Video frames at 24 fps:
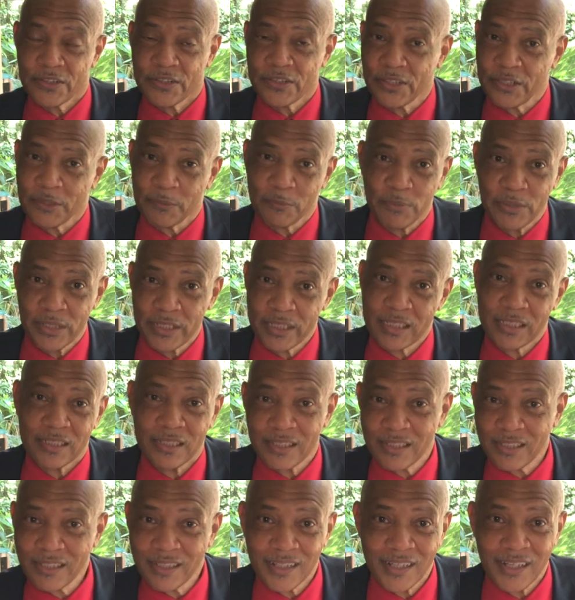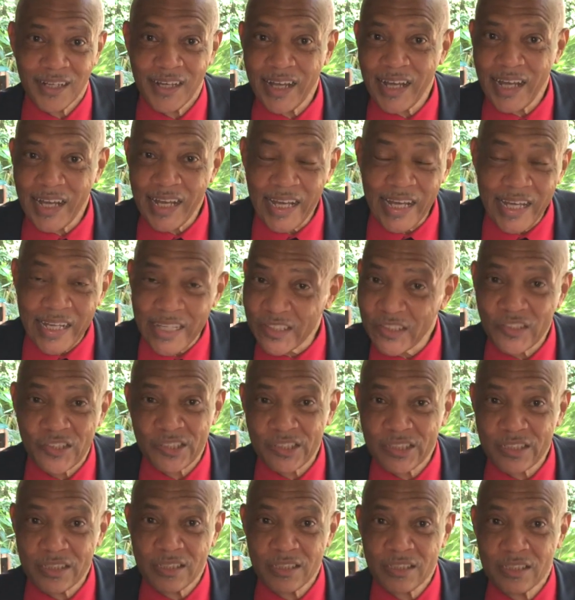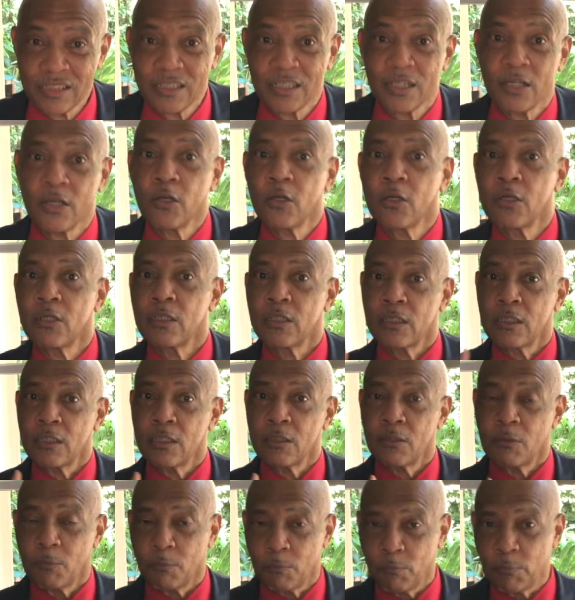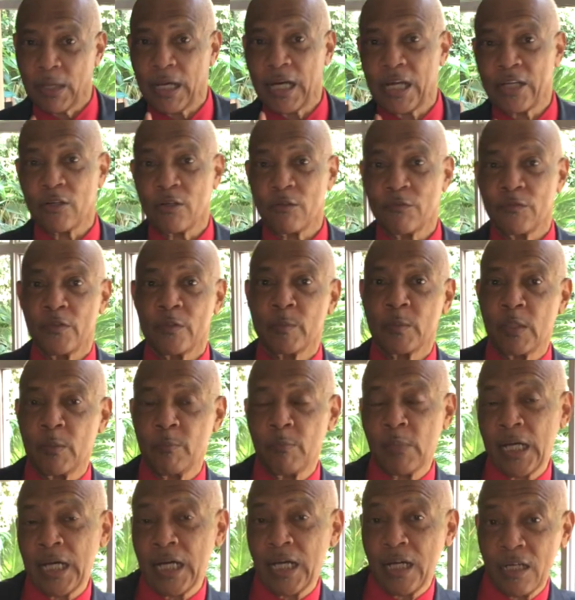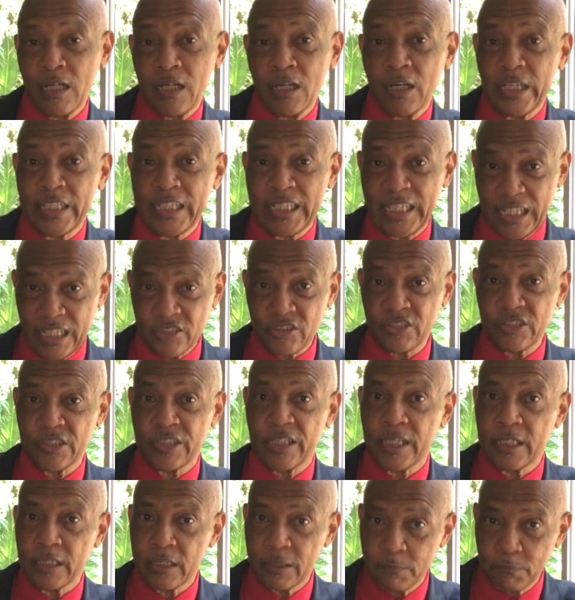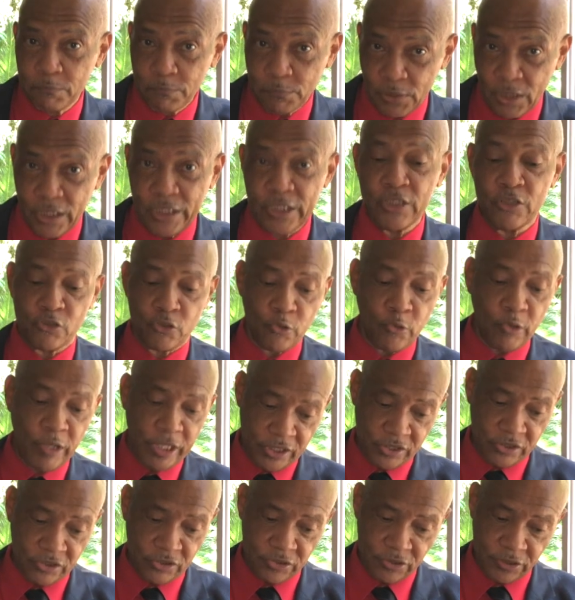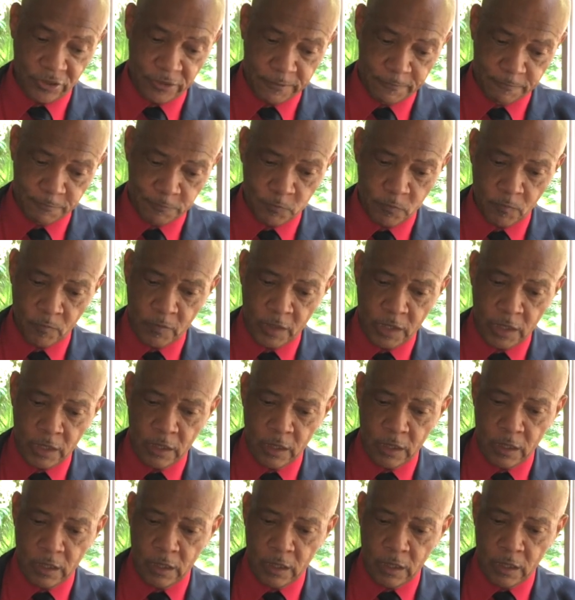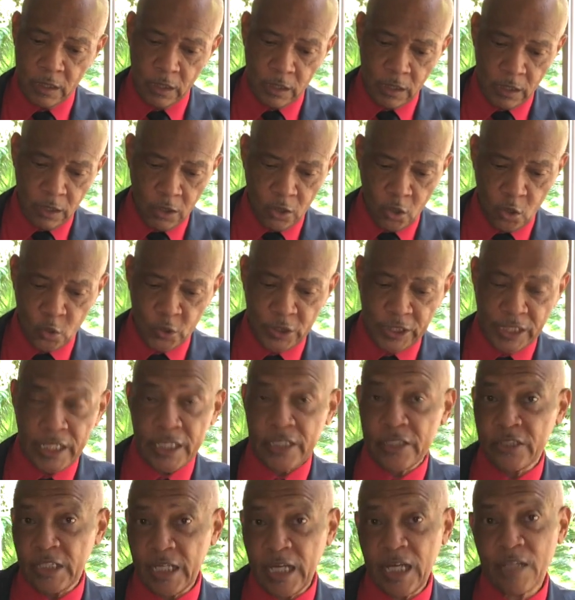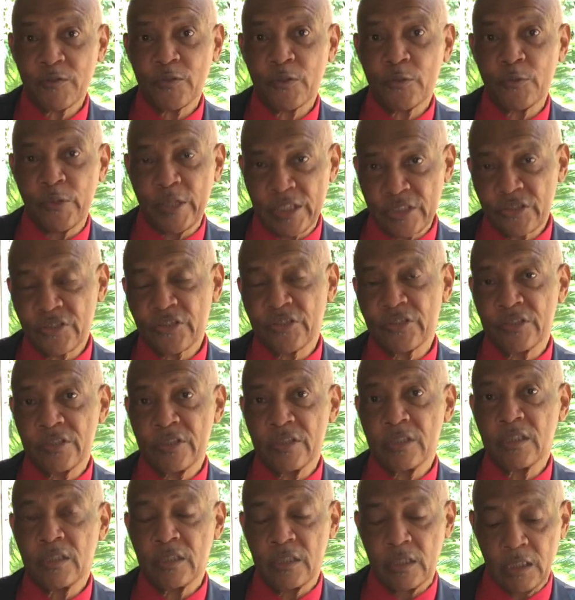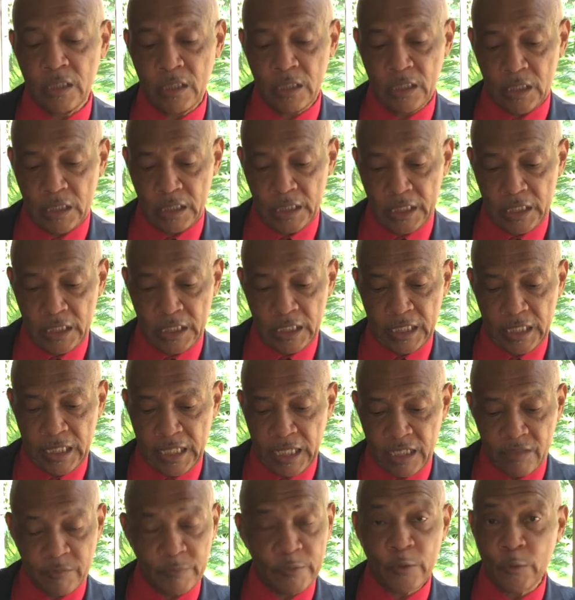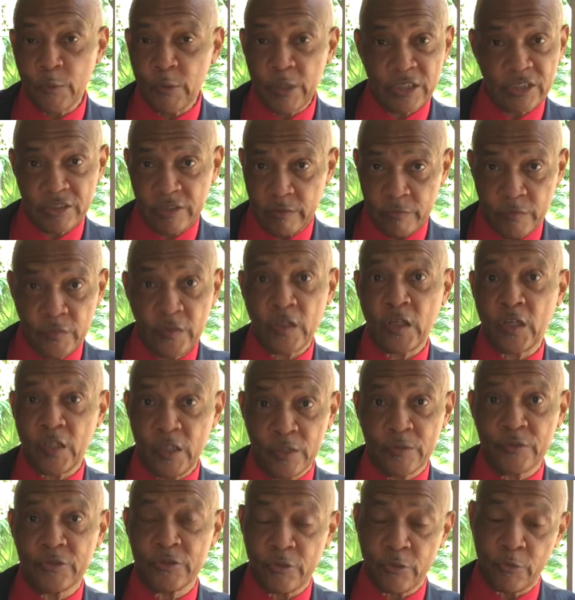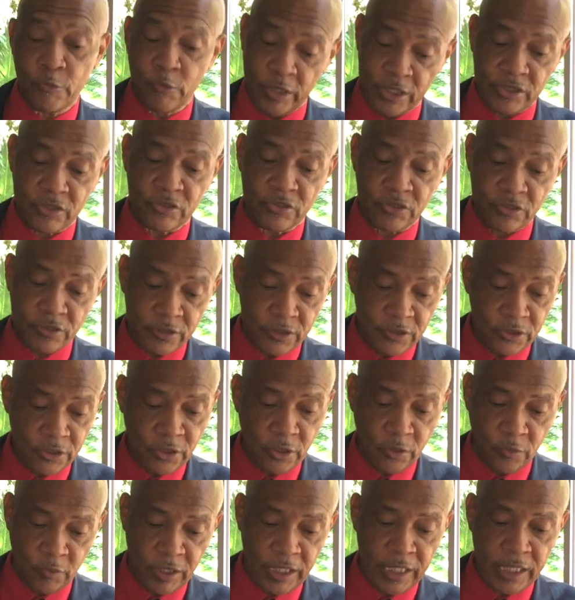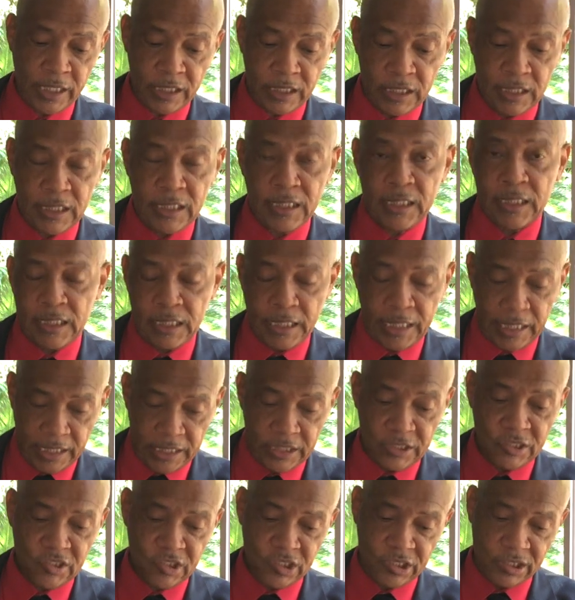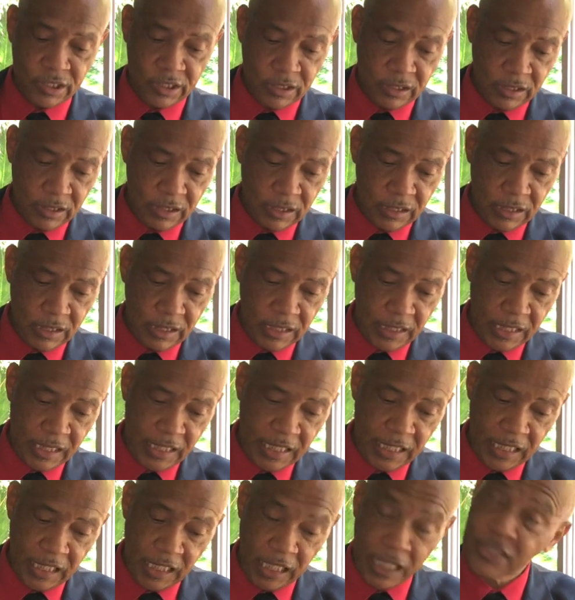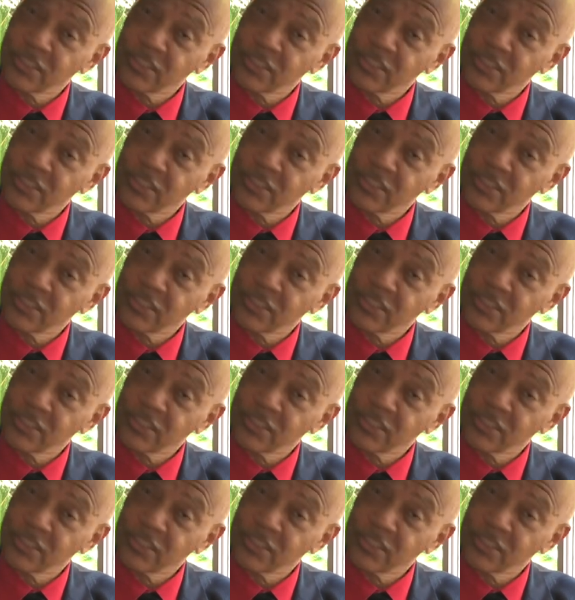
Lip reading: the big 18 by election day, please register. Okay, you have to register. You have to be a resident of the country to register. You know that. 18, a